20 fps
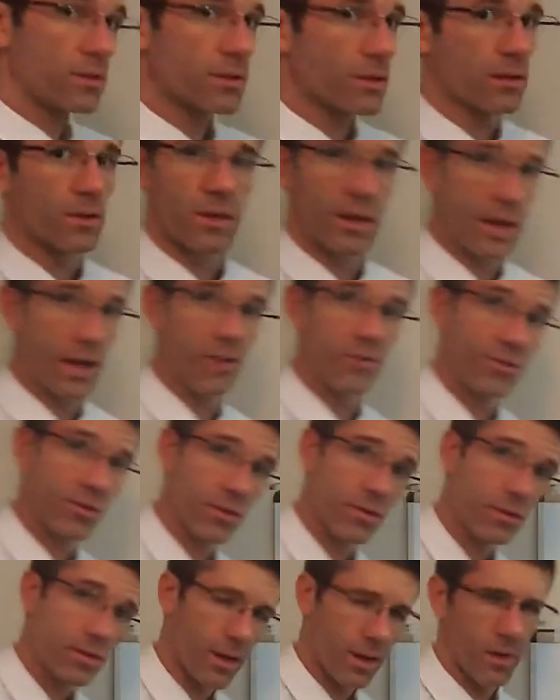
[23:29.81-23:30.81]
you know the
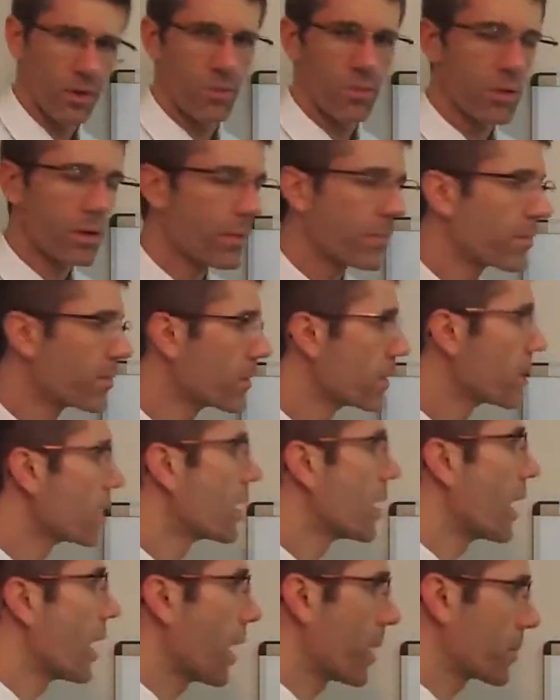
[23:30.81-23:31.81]
answer, I hope.
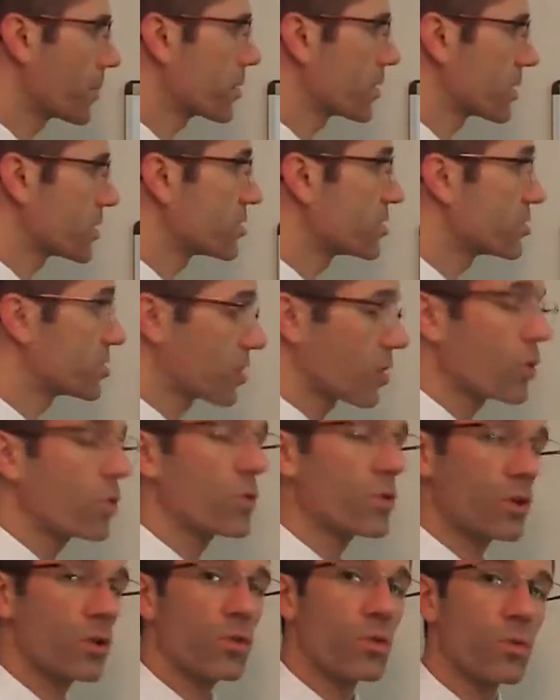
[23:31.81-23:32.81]
I'm going to show
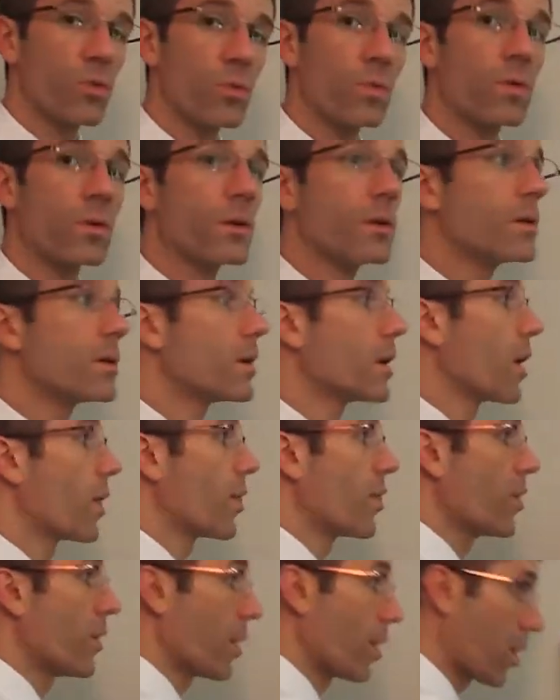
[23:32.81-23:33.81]
you
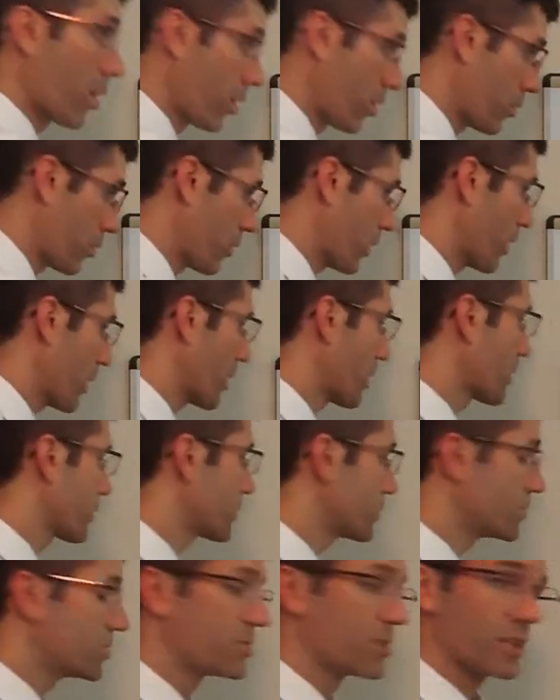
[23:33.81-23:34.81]
the hard way,
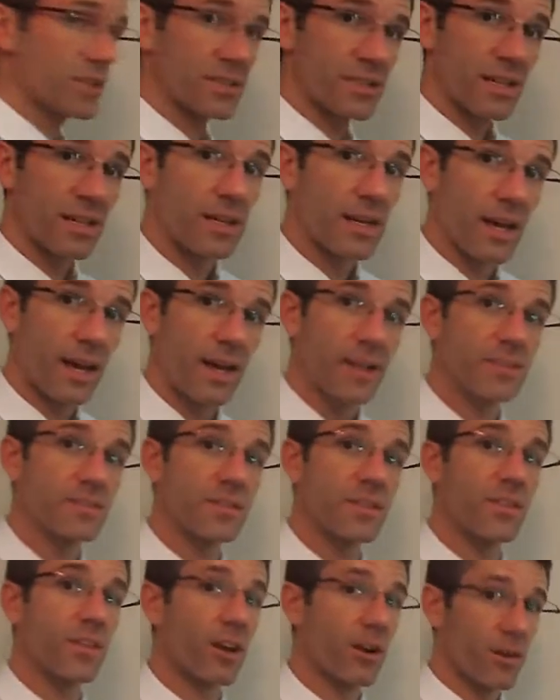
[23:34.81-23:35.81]
just in case
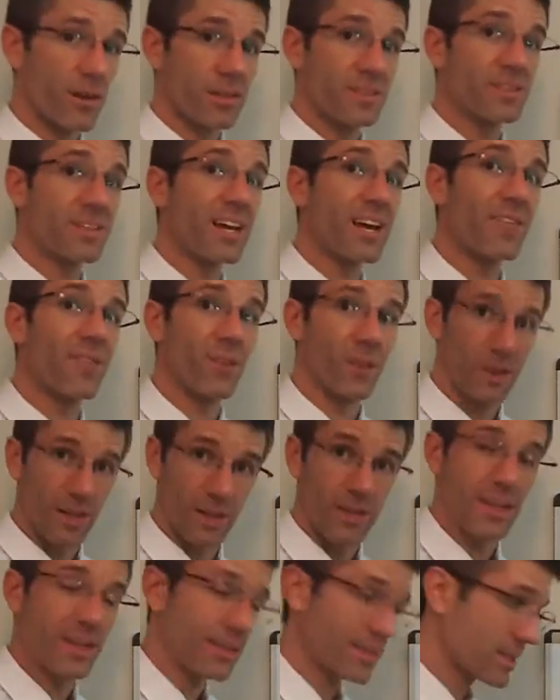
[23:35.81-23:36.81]
there is never
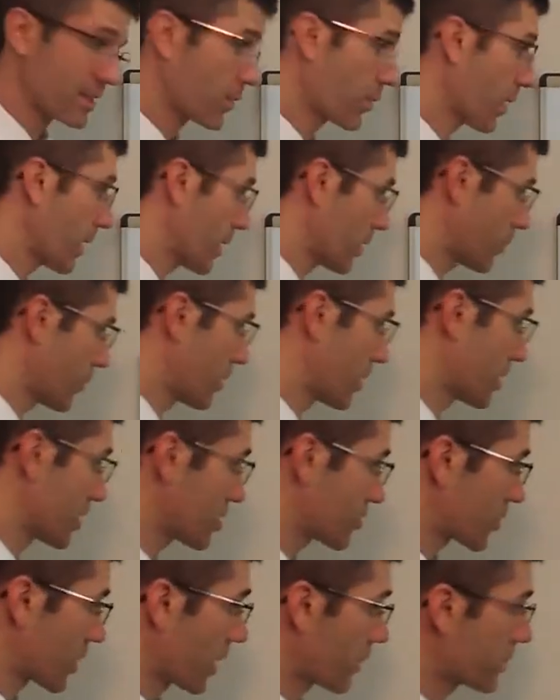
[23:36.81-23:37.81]
an easy way in one of
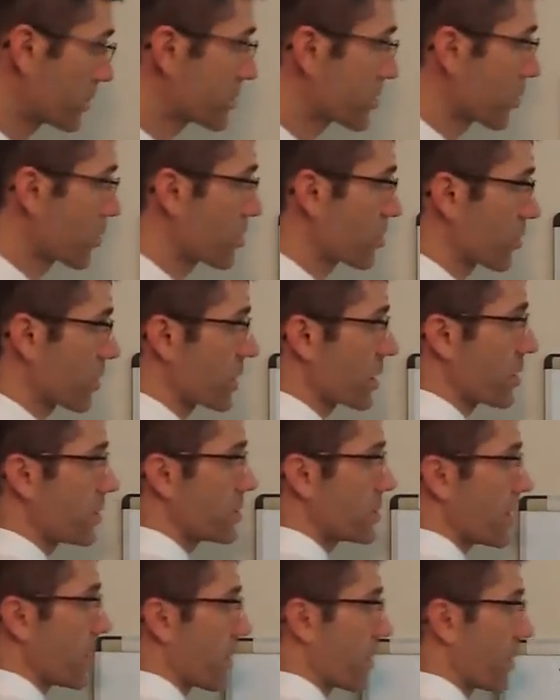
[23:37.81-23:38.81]
these problems. So 3
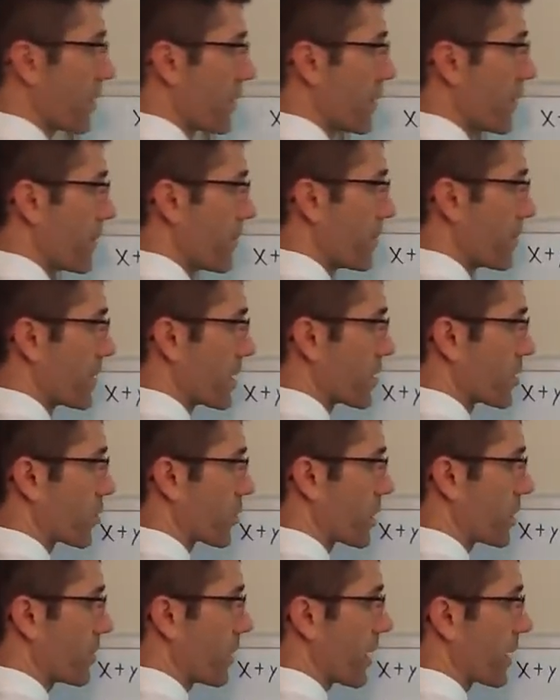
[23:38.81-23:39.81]
goes here.
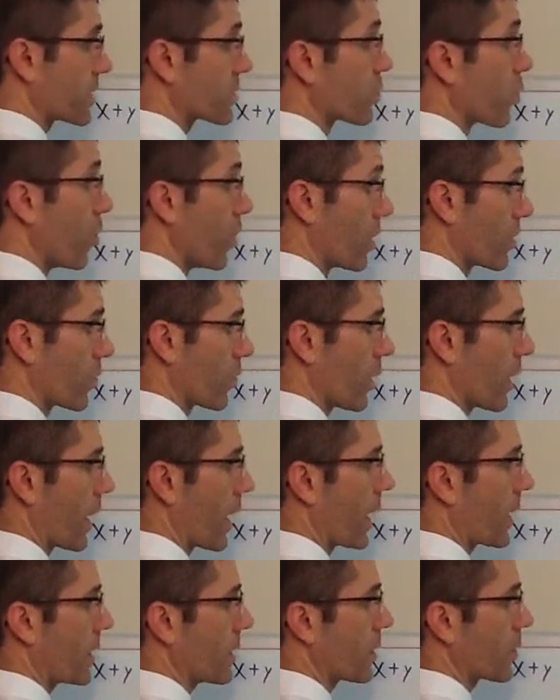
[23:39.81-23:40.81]
3 minus
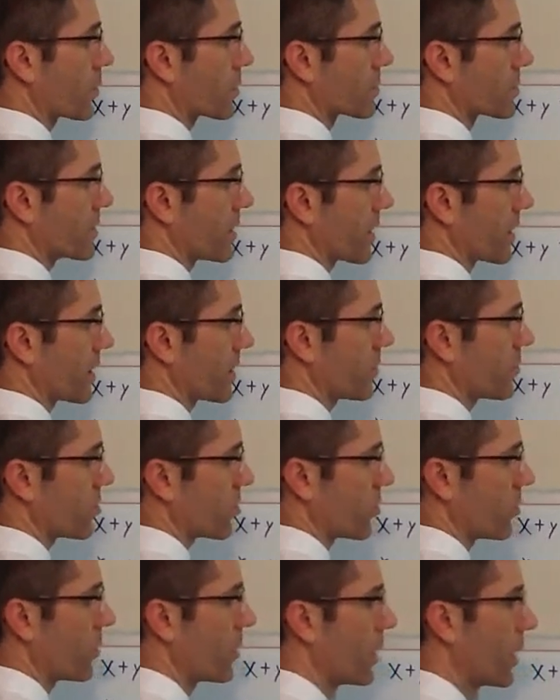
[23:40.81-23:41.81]
1y equals negative 2.
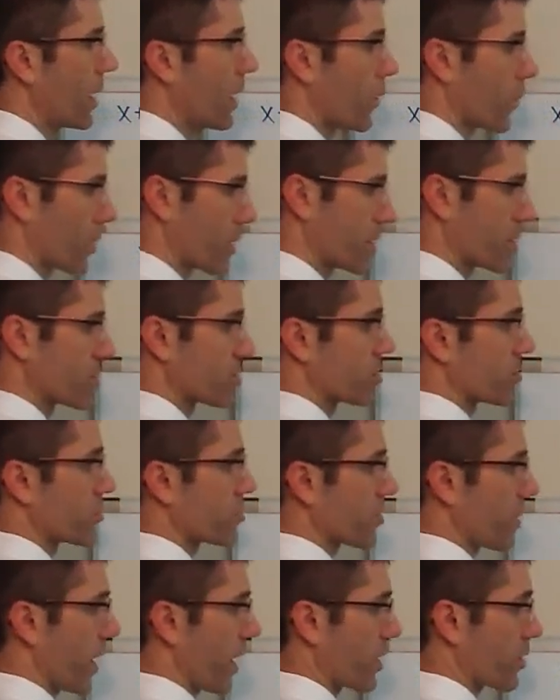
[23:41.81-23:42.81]
And we're going to
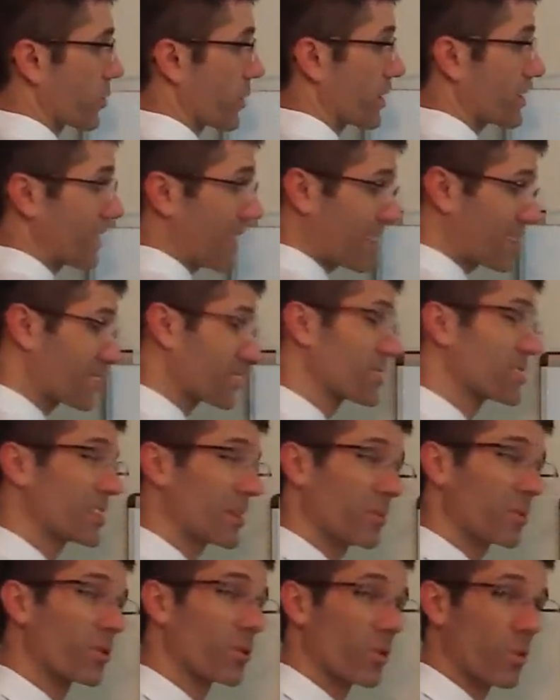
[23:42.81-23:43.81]
subtract 3. It's actually
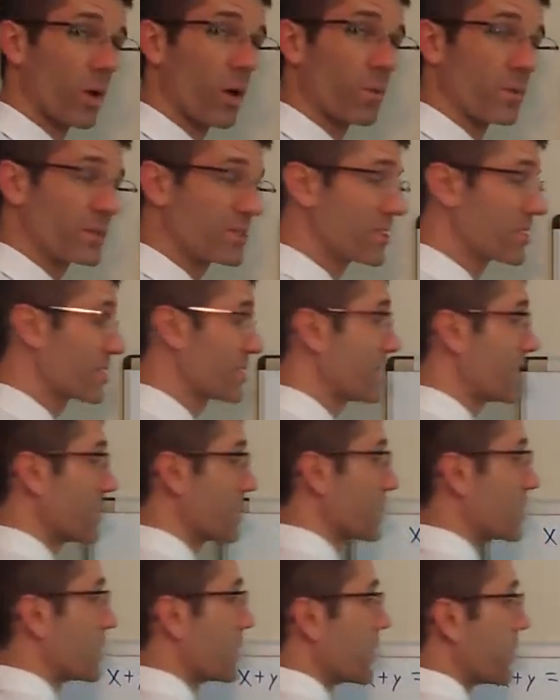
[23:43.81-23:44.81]
similar to what we just
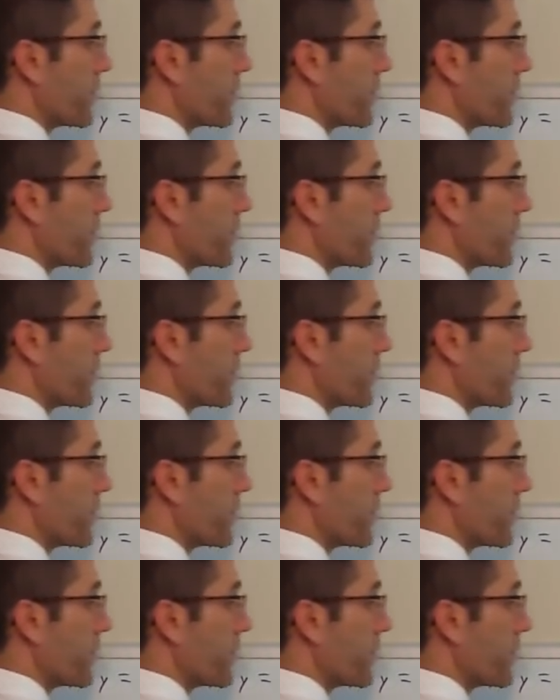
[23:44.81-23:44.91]
did